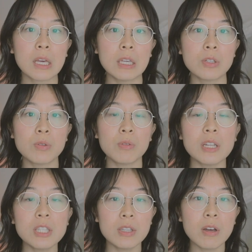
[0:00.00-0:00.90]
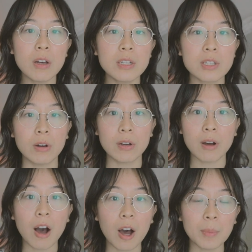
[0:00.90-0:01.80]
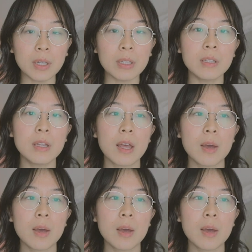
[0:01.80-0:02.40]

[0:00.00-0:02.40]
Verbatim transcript: And so that's not uncommon,